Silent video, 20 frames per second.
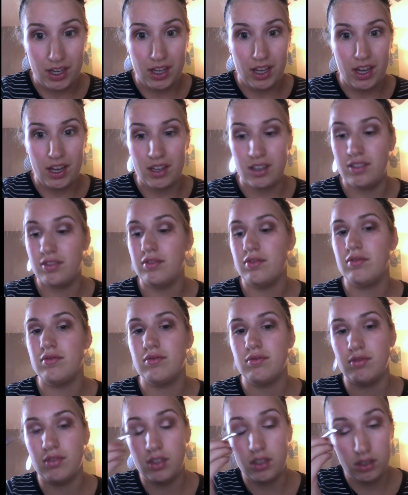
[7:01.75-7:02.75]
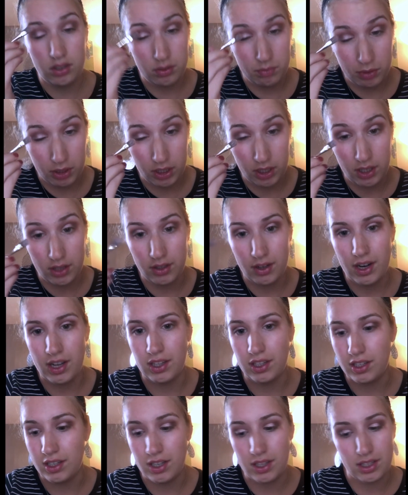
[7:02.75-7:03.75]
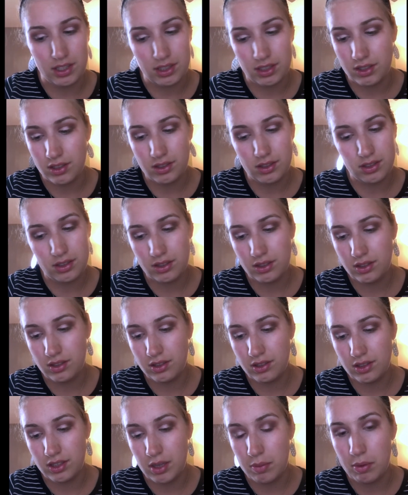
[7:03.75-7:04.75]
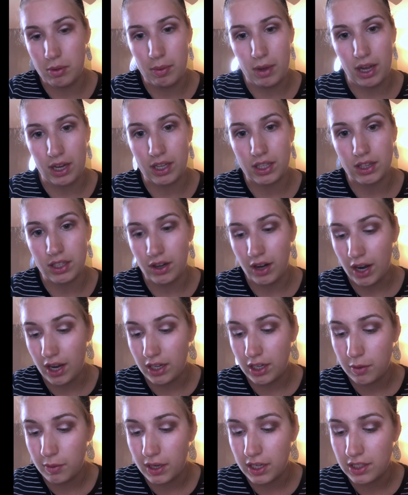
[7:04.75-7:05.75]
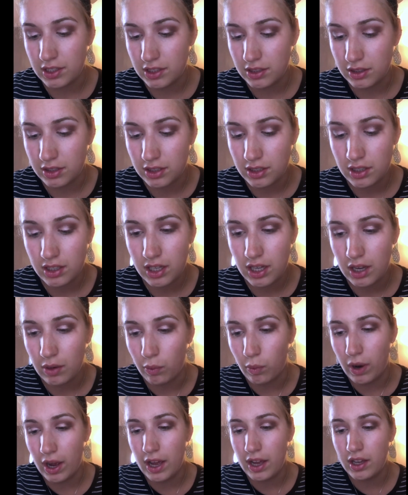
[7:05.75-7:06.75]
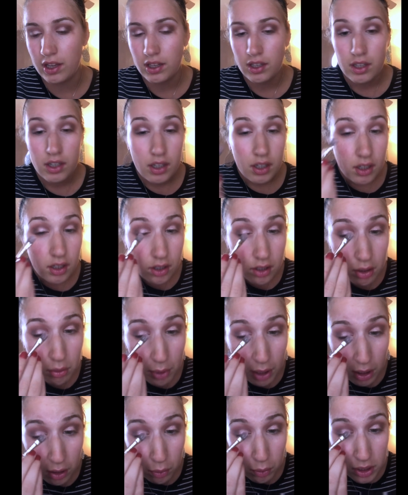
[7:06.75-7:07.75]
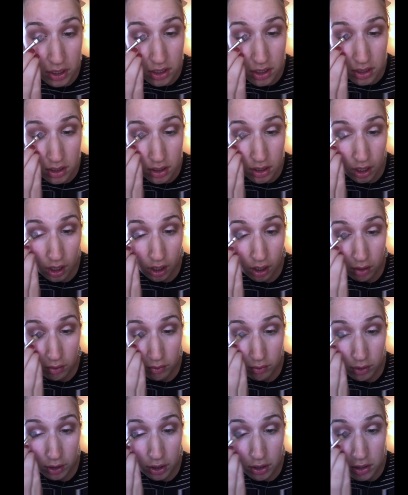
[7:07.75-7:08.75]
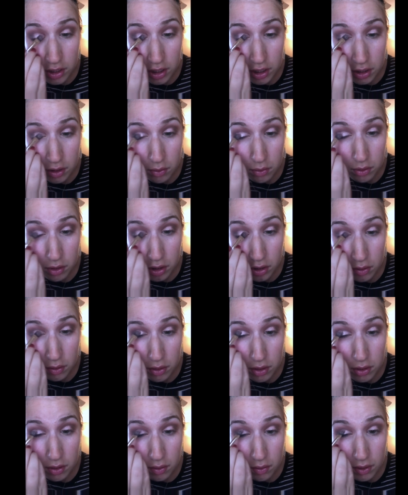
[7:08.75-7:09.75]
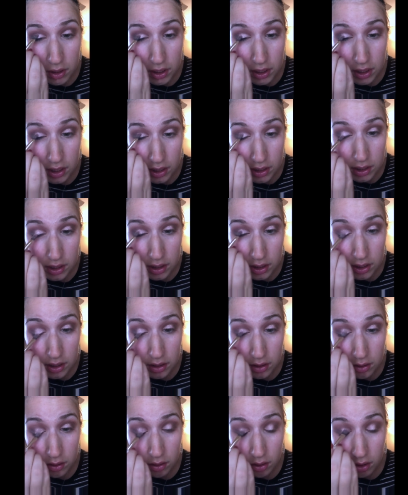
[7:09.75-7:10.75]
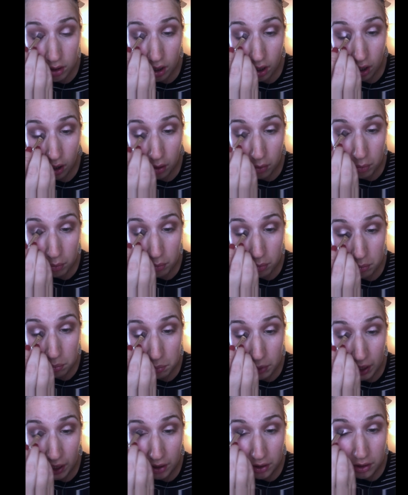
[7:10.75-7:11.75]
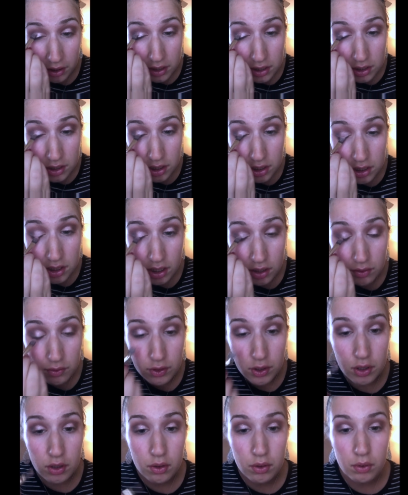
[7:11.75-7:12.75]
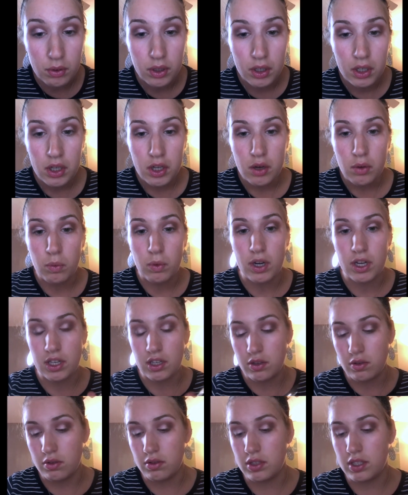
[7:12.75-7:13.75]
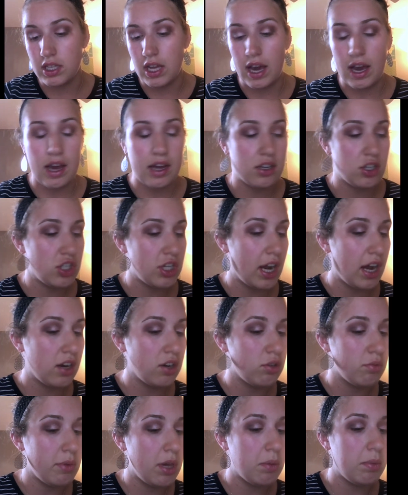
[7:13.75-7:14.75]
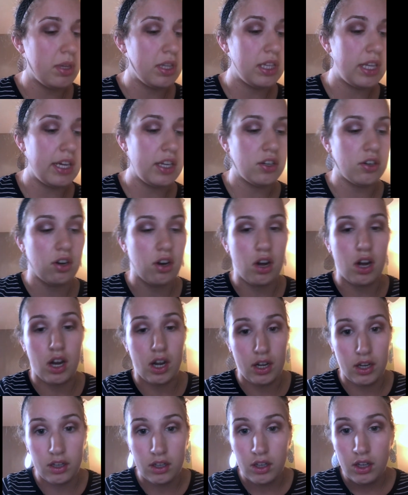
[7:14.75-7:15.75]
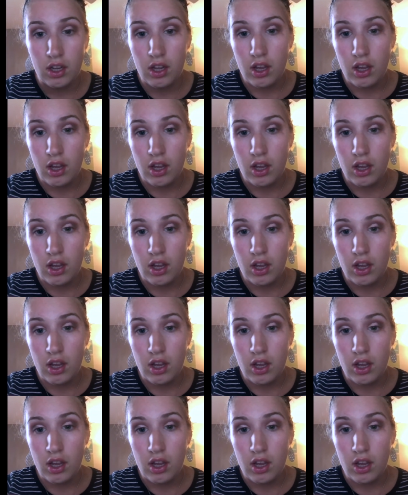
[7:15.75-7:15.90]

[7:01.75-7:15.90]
it again, put it on their eyelid, and then dip it back in there anyway. So it's gonna get wet no matter which version you do. So it really doesn't matter. It's just if you want to use that shadow maybe later on